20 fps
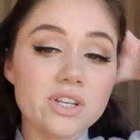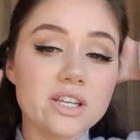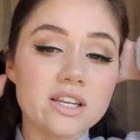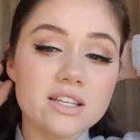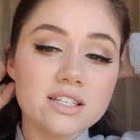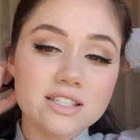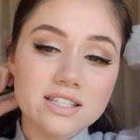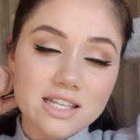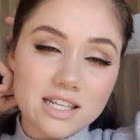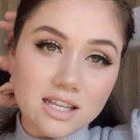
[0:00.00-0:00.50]

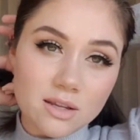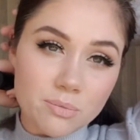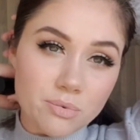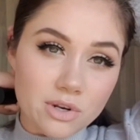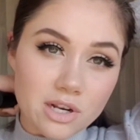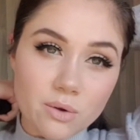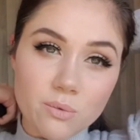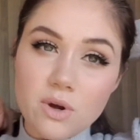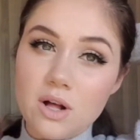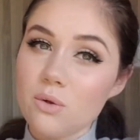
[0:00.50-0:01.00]
didn't sleep
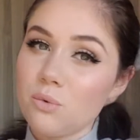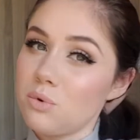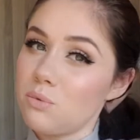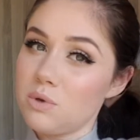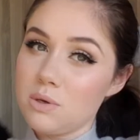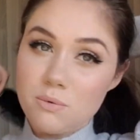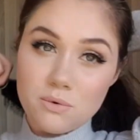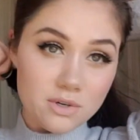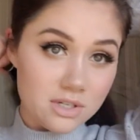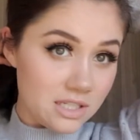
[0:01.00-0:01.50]
really well when we
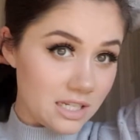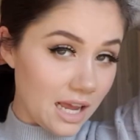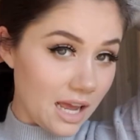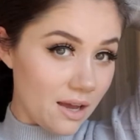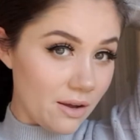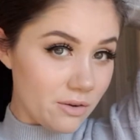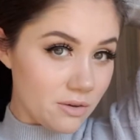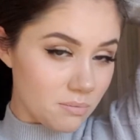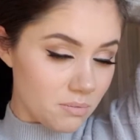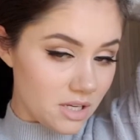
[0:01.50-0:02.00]
were in
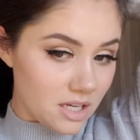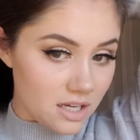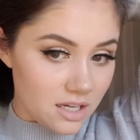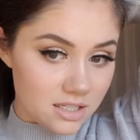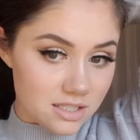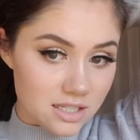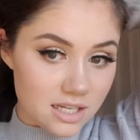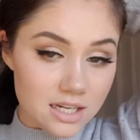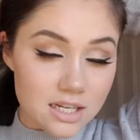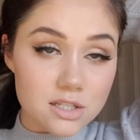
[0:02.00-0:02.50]
town
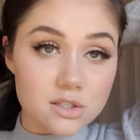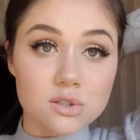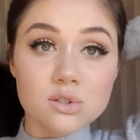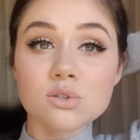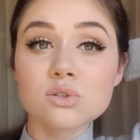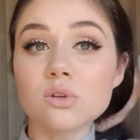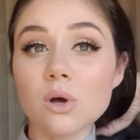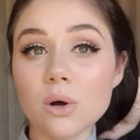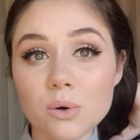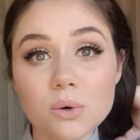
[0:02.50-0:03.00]
because it is
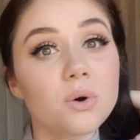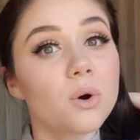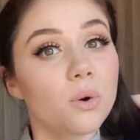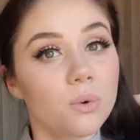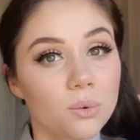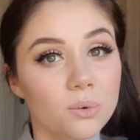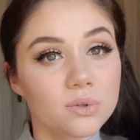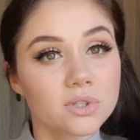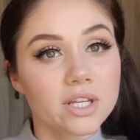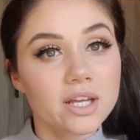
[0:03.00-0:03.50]
so
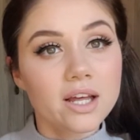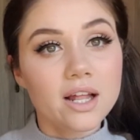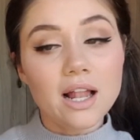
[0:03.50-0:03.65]
cold.